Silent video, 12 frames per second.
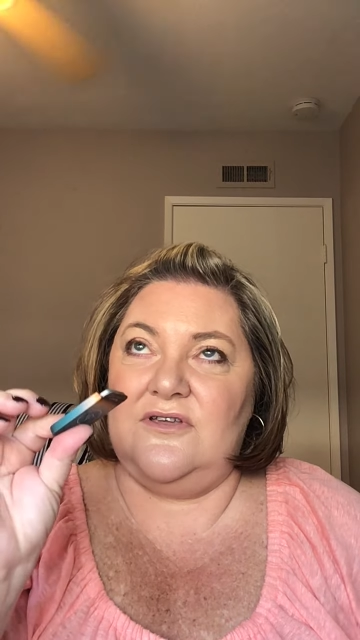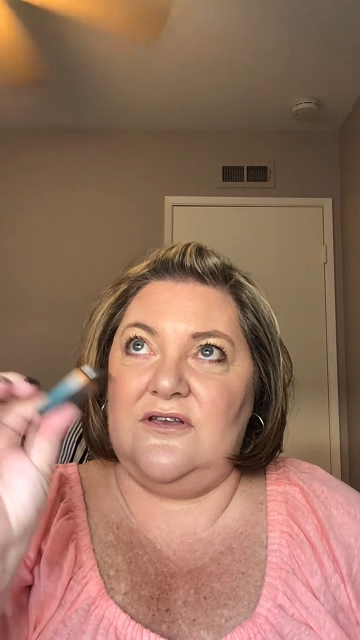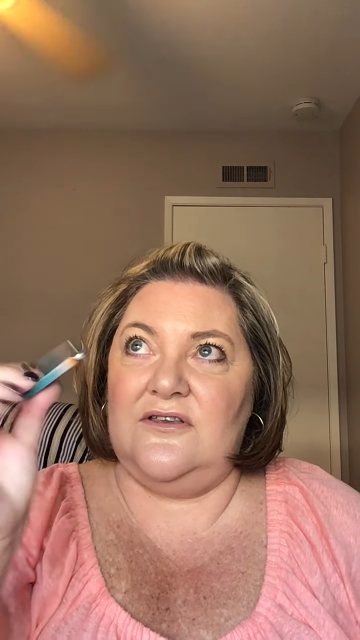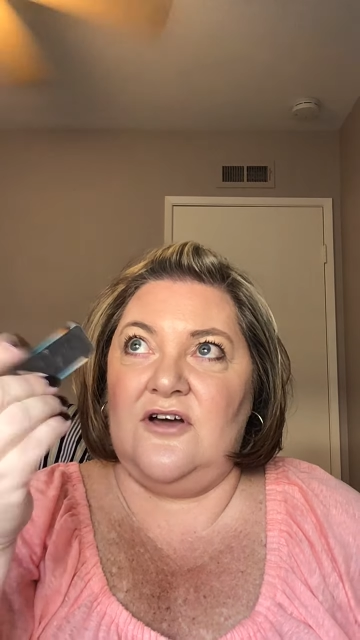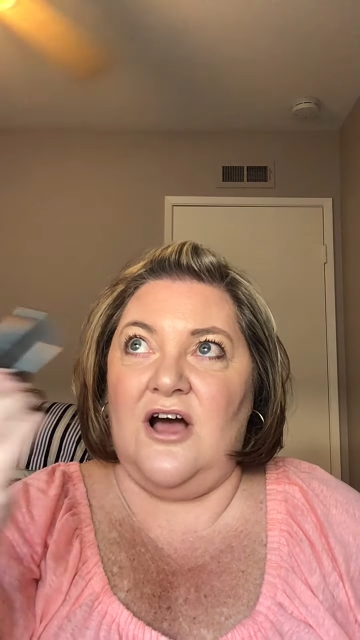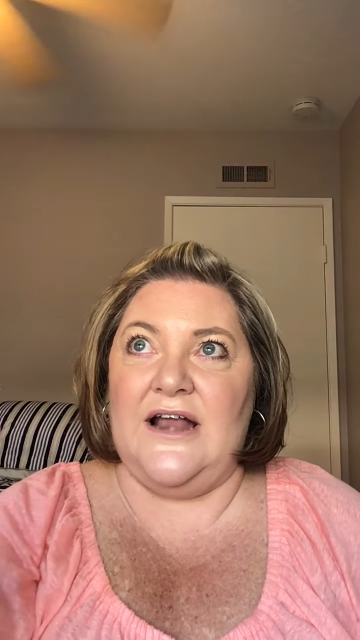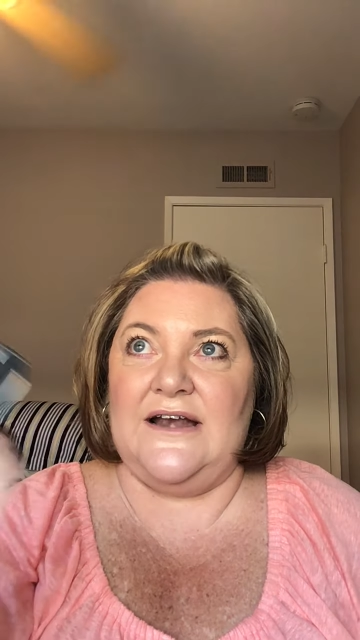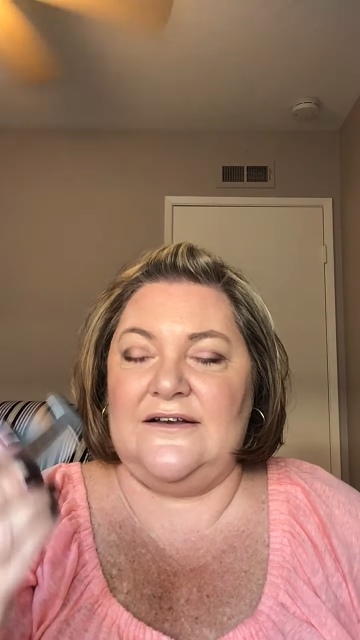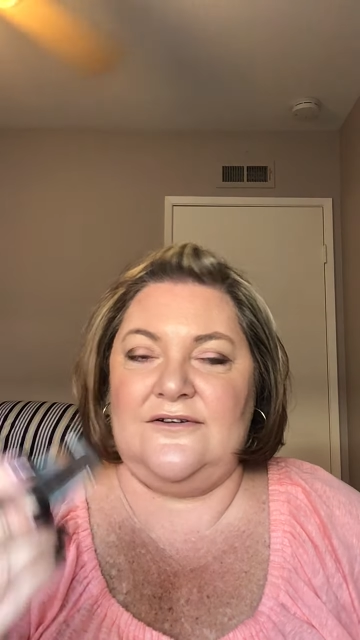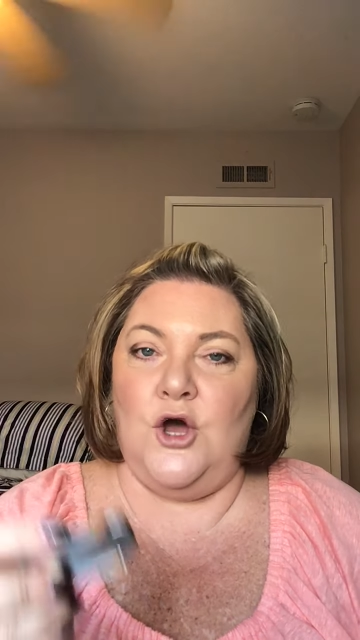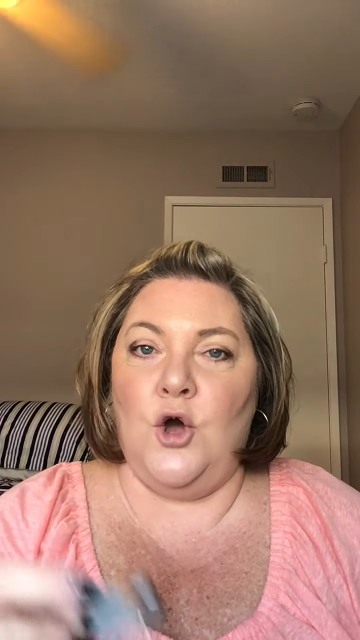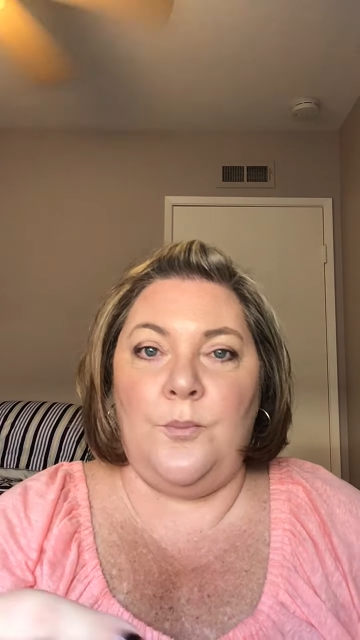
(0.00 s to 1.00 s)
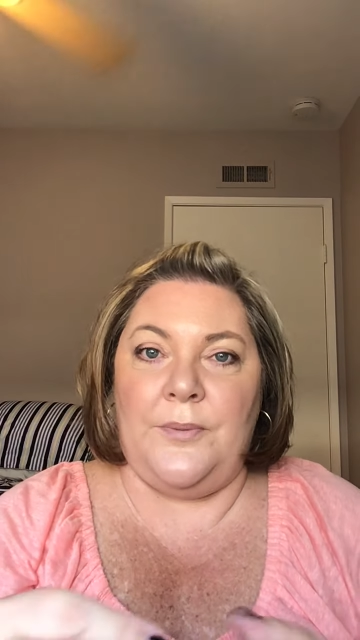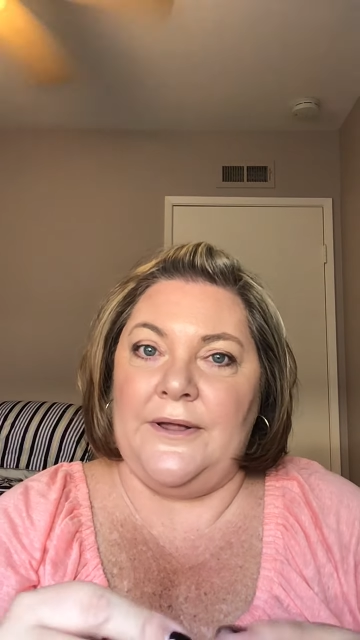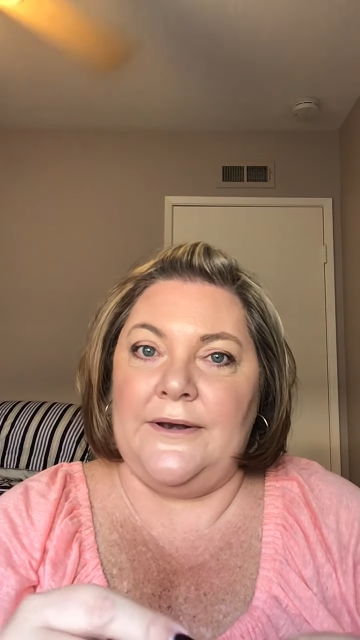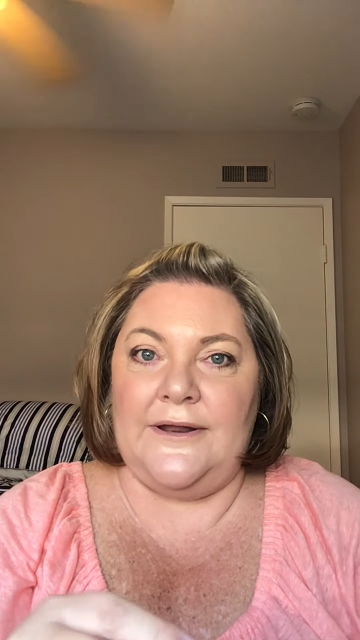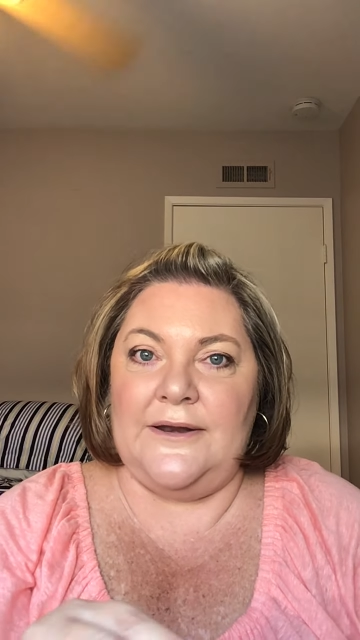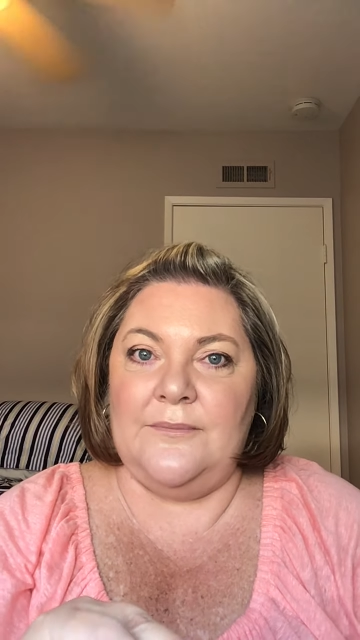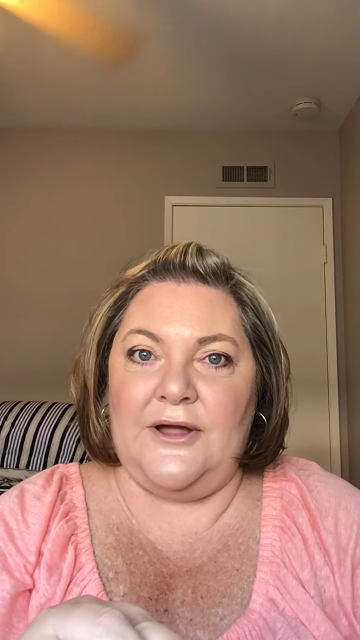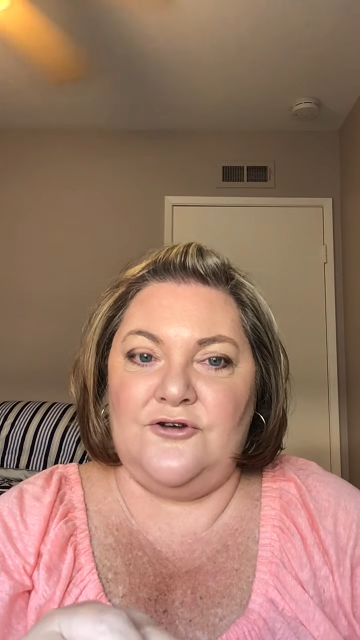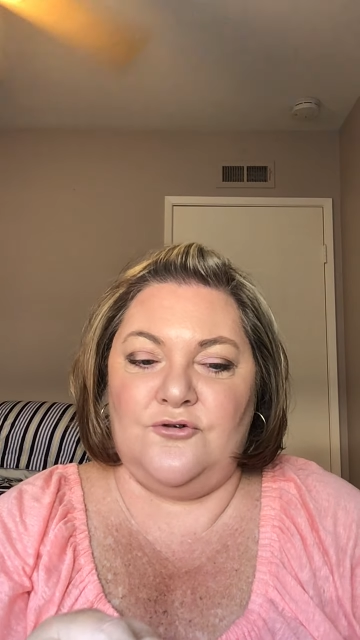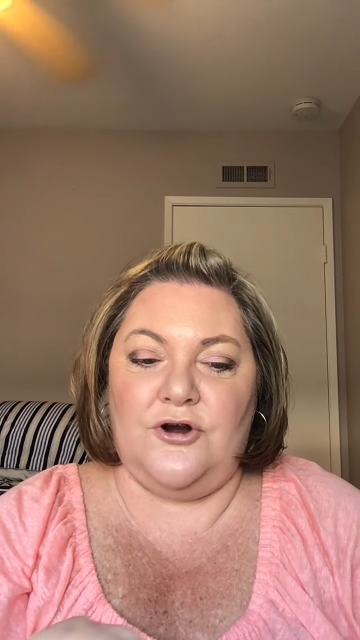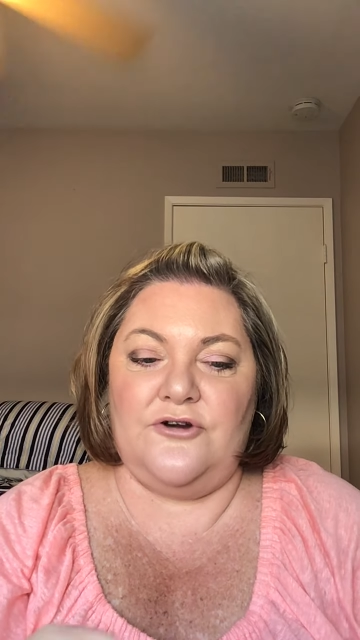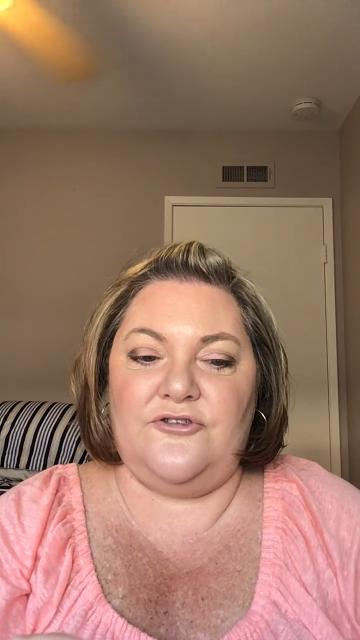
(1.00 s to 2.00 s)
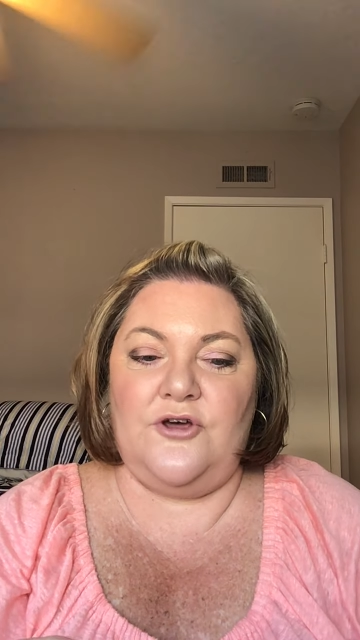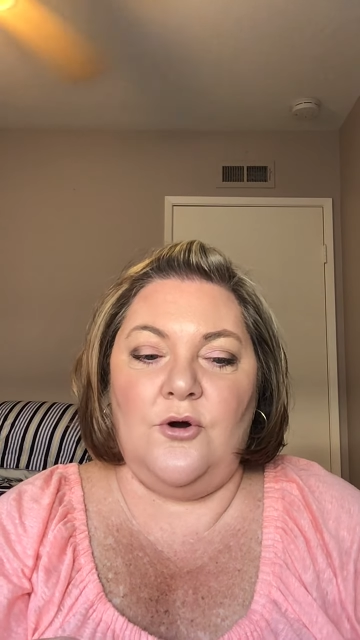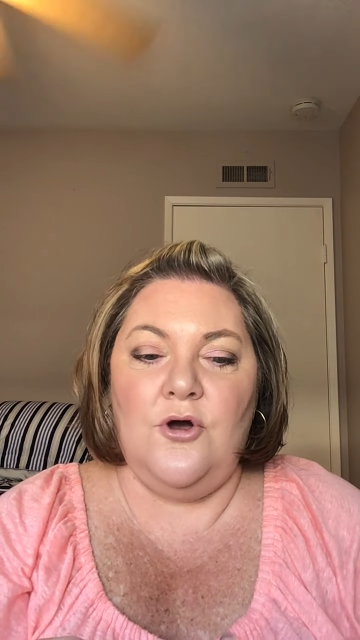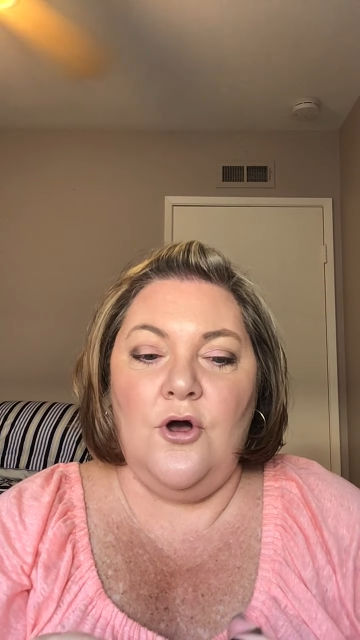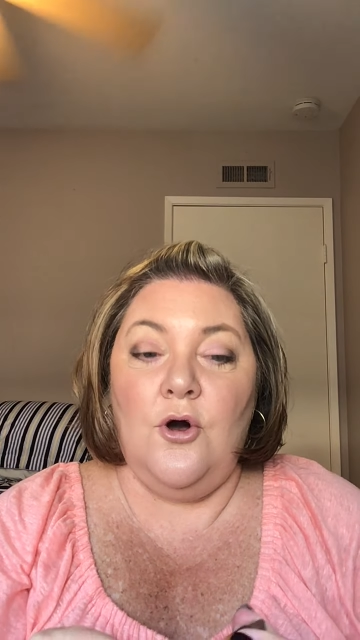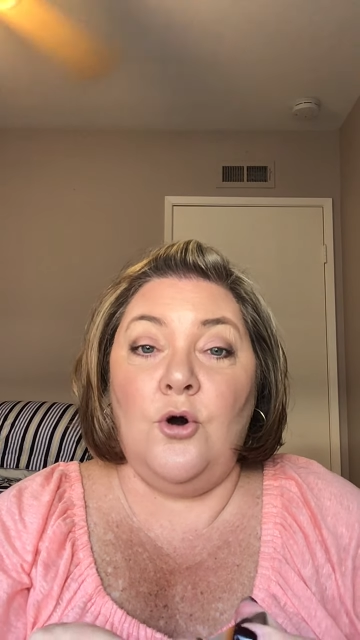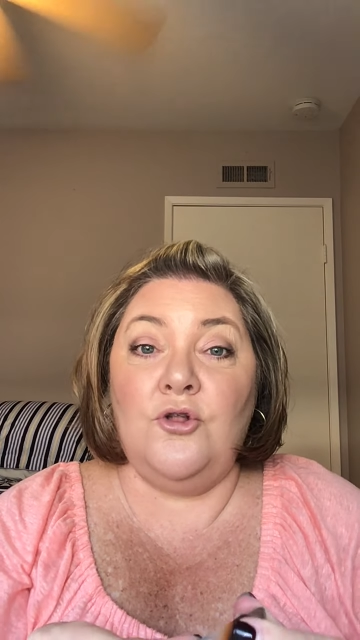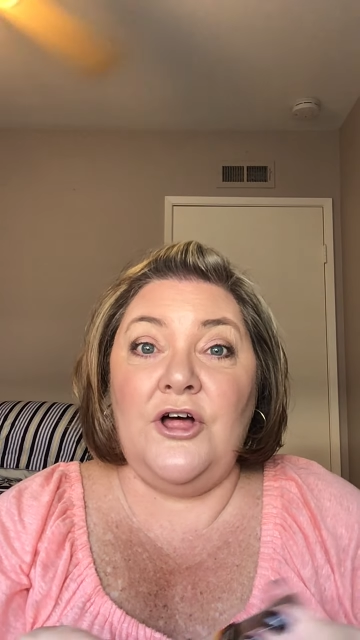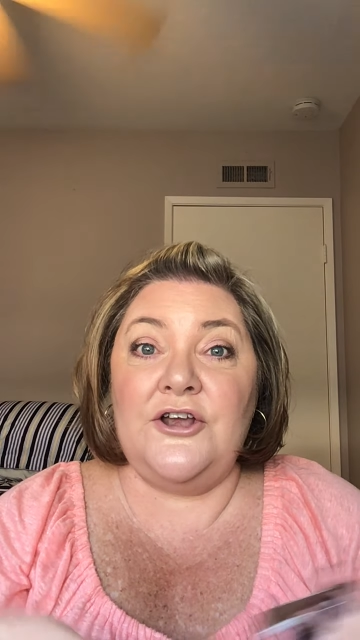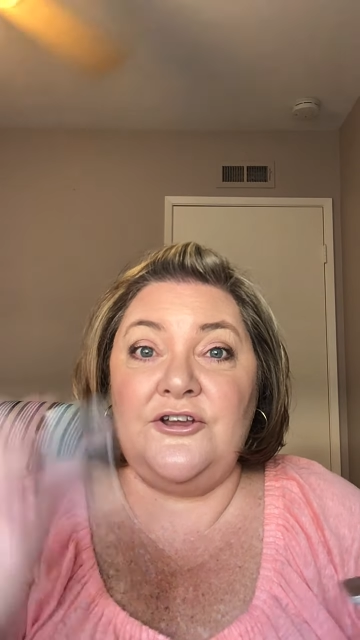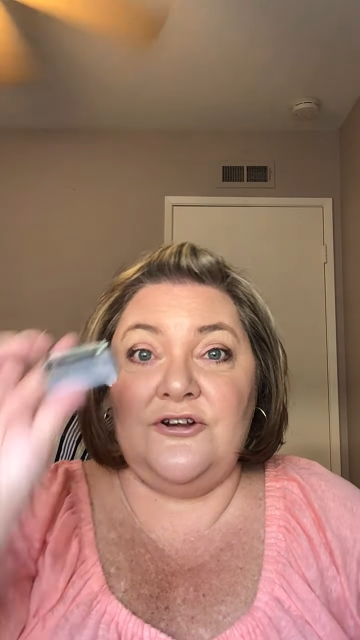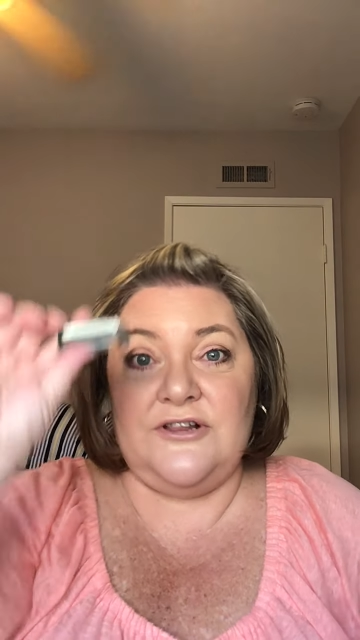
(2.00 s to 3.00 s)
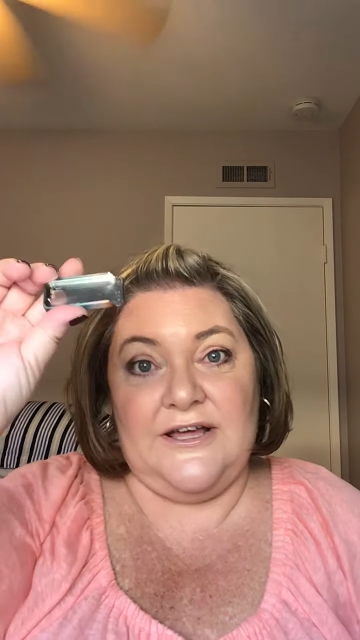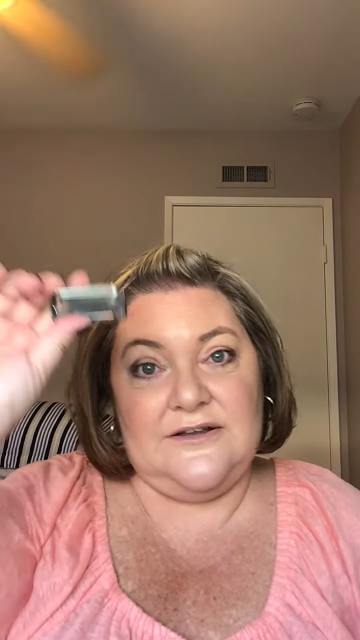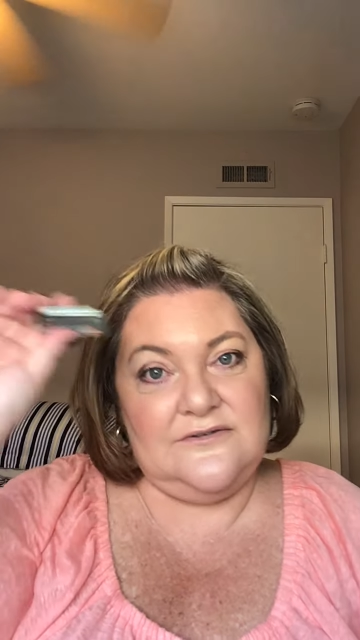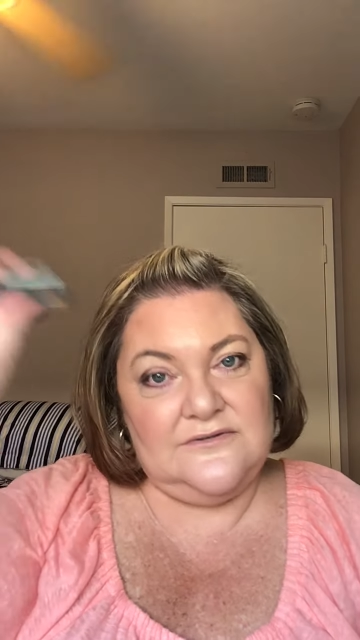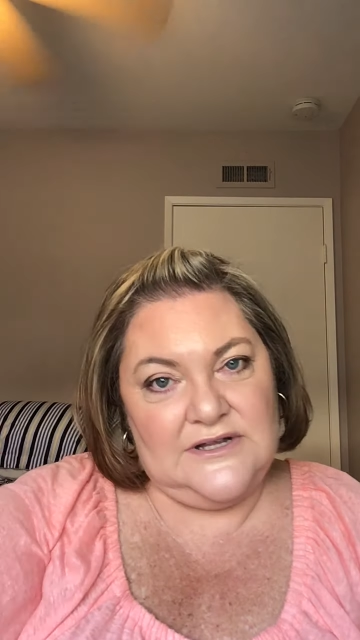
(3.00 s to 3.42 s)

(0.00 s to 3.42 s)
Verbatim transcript: not open in my drawer. So hold on to your lid.